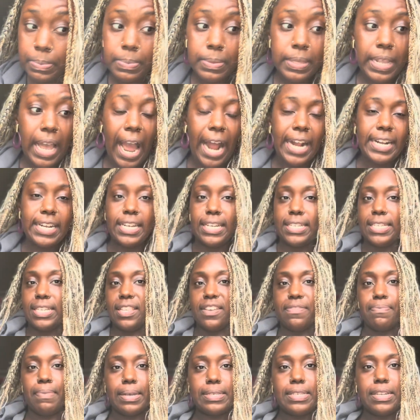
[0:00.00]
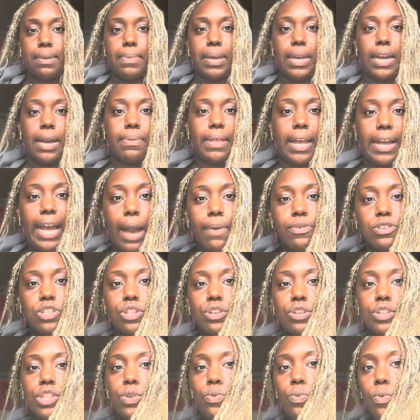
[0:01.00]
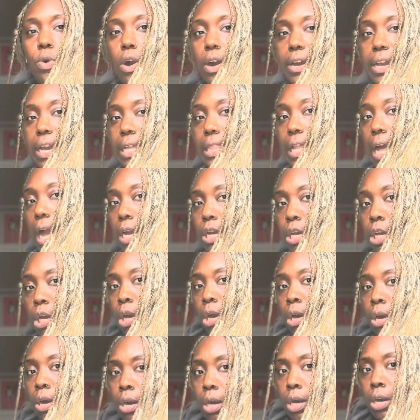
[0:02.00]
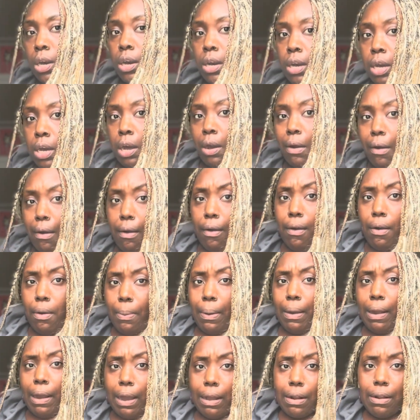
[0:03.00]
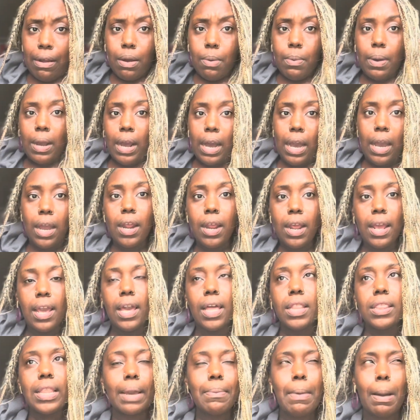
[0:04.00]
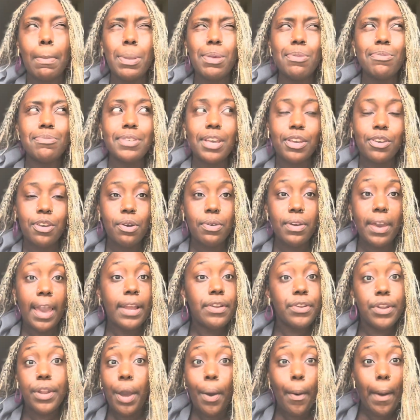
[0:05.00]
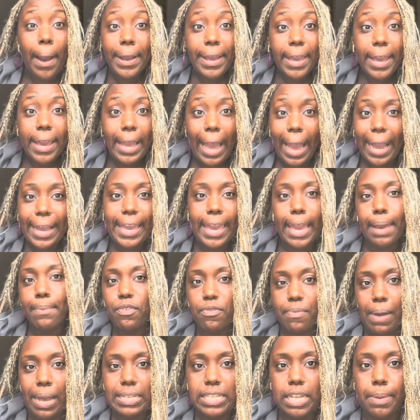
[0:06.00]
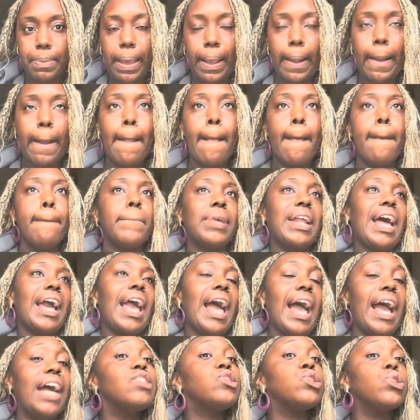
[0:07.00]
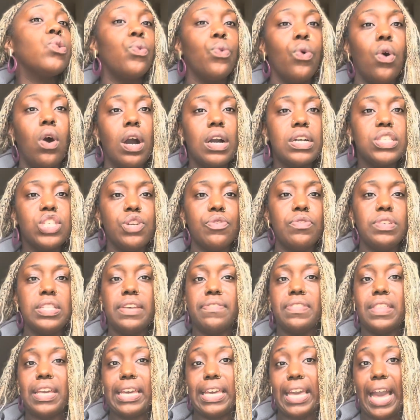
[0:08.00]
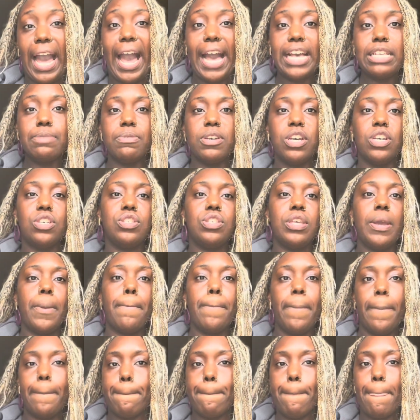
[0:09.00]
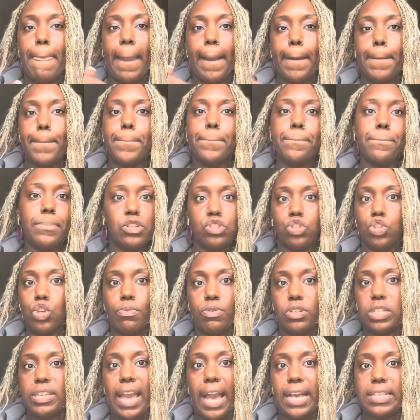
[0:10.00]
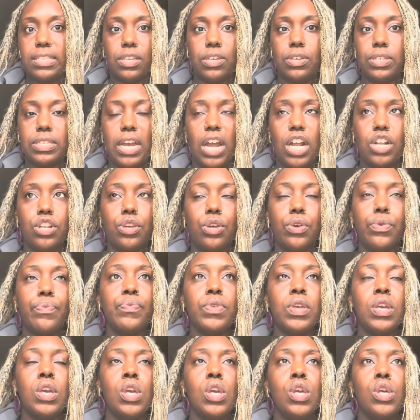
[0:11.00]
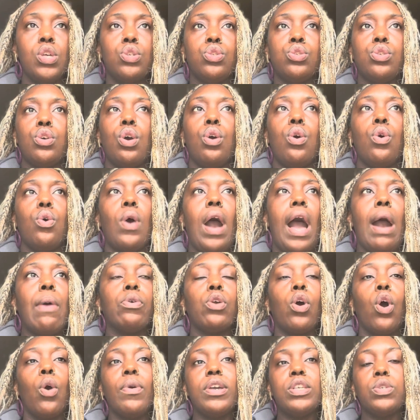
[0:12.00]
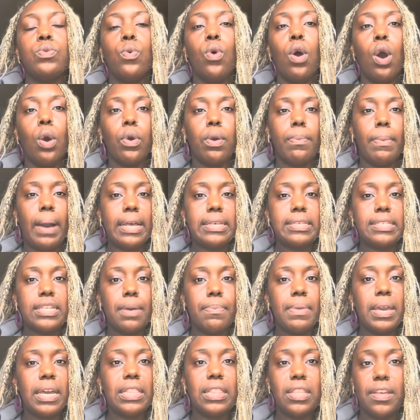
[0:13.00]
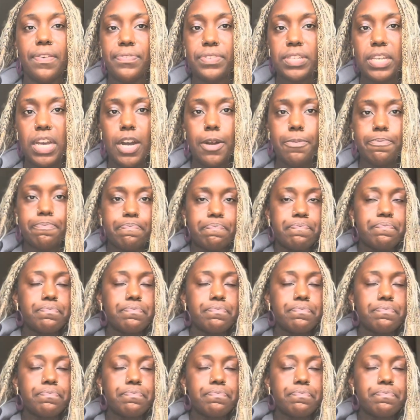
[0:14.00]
I needed to lift my stomach up. I was literally walking oh my God, oh my God. My mother was you okay? No, I can't move my stomach. But I had to walk to relieve the gas because there's so much gas inside of you. So I would always walk with my stomach lift up.